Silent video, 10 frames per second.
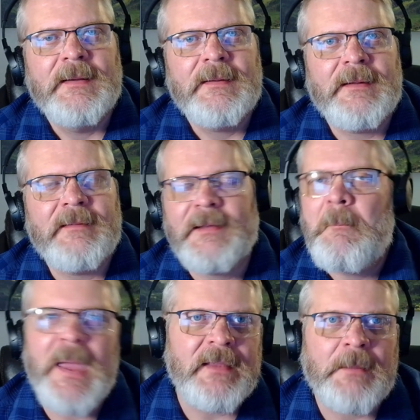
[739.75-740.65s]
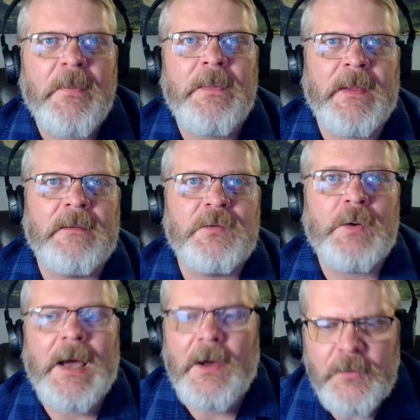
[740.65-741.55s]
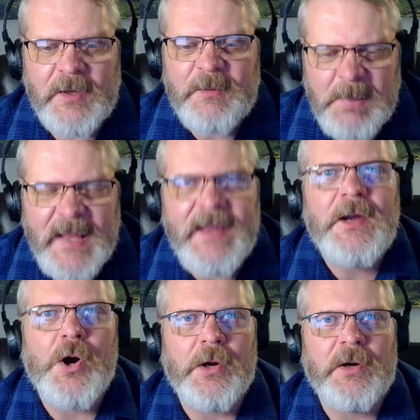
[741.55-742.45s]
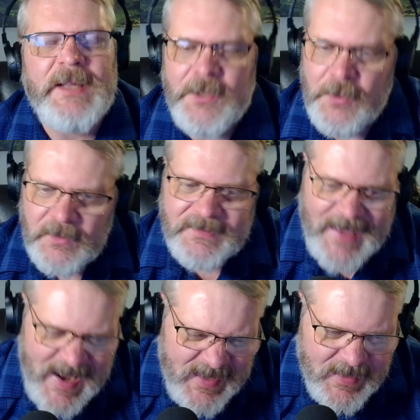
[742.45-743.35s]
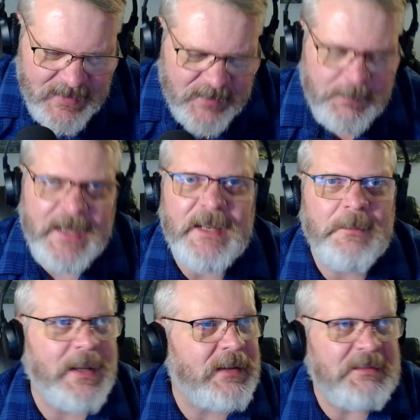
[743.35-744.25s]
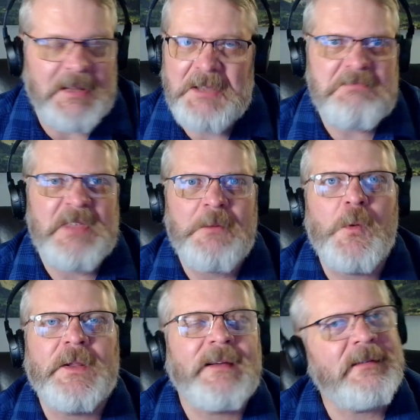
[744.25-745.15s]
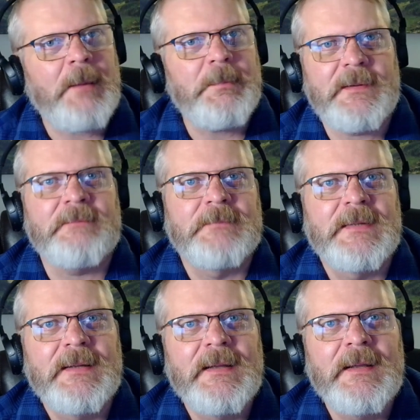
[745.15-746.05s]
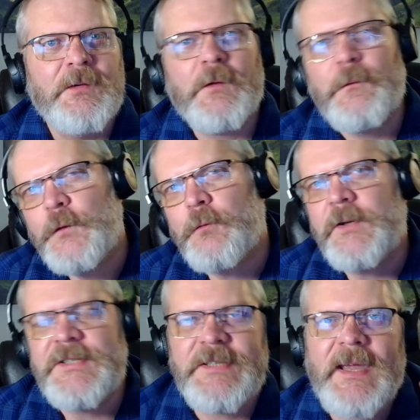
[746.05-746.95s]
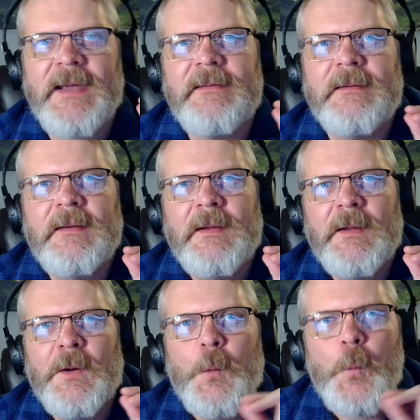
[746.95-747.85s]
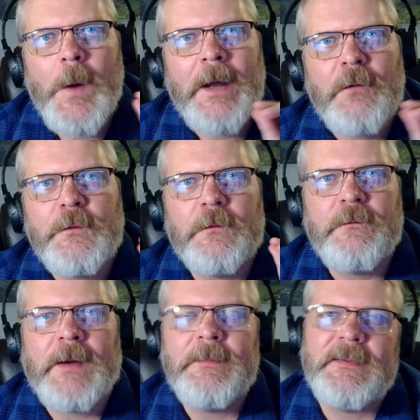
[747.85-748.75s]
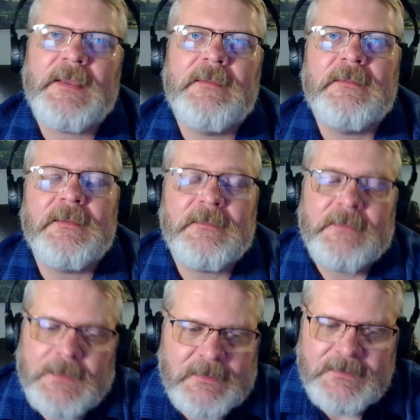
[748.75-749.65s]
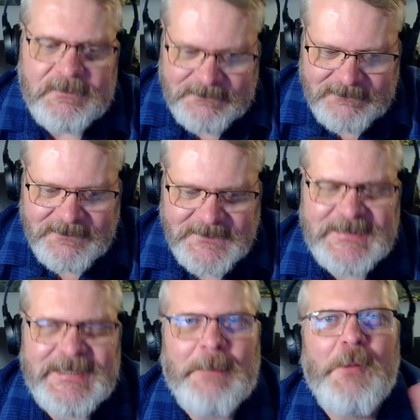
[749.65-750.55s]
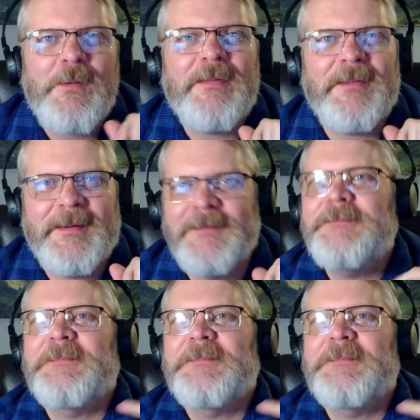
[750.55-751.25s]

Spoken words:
That is a made up thing. So how do you explain color? Yeah, you could technically explain it, but they won't accept it. So if you reject one of your five senses, though some of the thing,